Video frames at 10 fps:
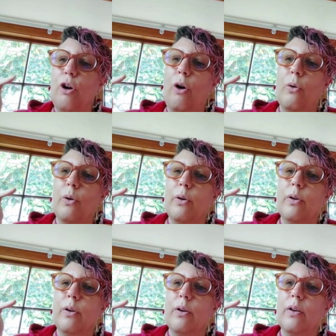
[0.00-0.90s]
No.
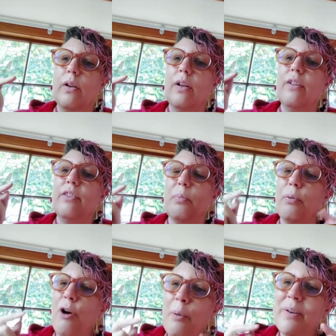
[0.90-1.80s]
The
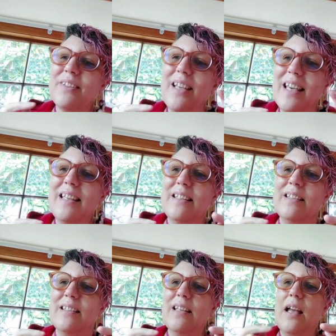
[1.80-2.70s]
promise
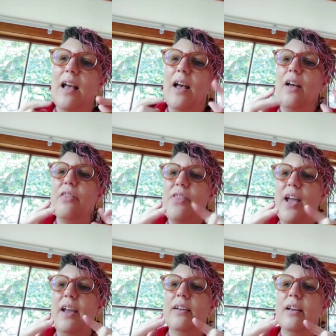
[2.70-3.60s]
is
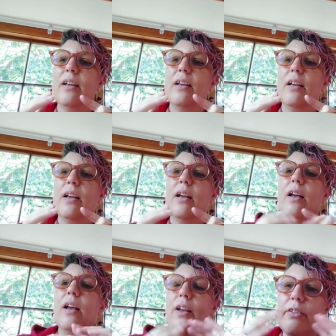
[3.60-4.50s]
that
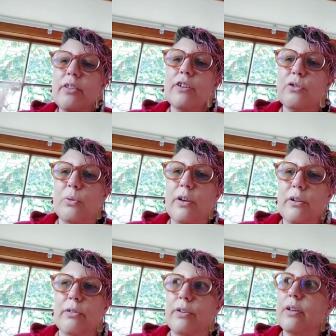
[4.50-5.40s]
in this
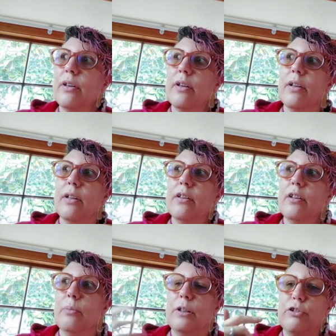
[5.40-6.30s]
world
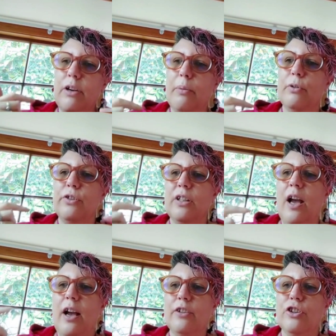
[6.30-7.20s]
there'll be troubles
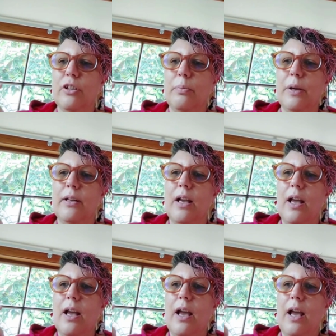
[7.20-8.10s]
and hardship and
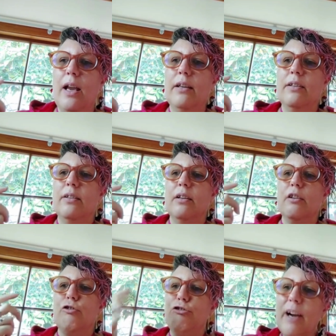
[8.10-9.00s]
and
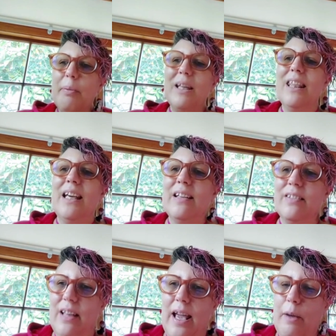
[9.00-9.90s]
crappy
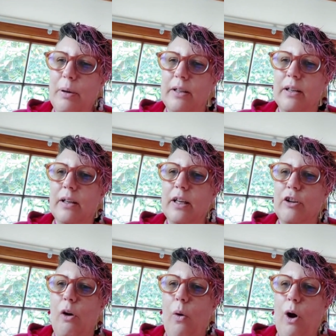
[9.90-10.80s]
things that happen
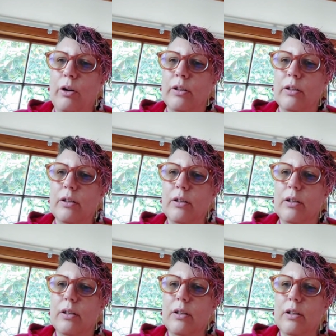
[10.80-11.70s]
and go on.
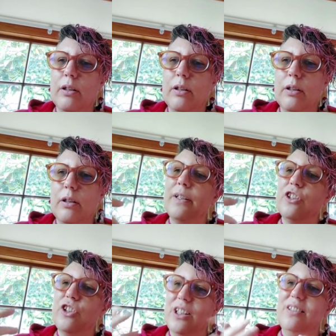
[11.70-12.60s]

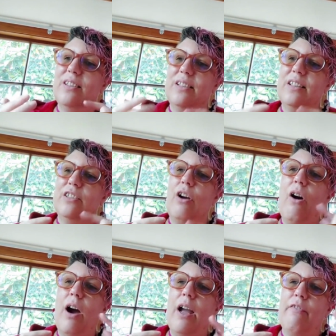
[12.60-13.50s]
Jesus says,
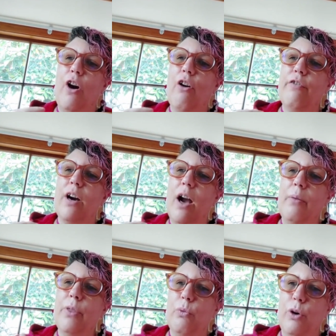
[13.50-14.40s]
I have
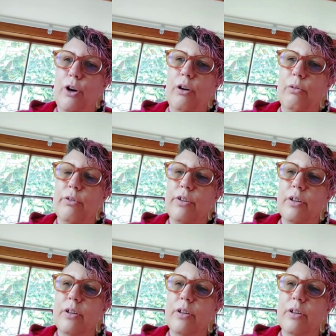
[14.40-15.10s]
overcome the world